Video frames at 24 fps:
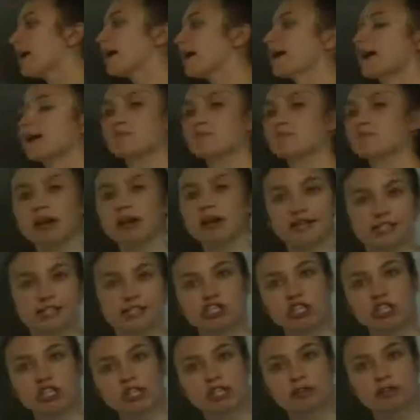and I'm ready to
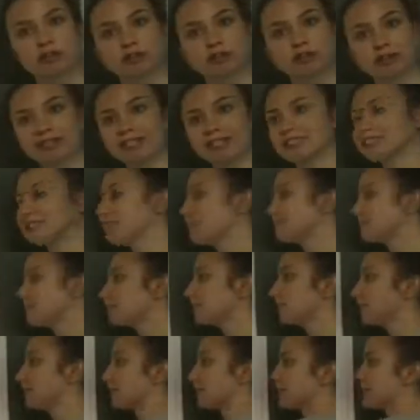share it with my
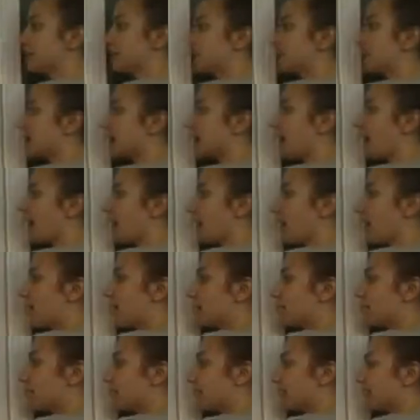sister, and here's how I
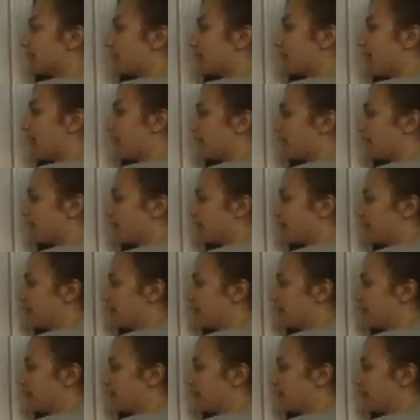break it off.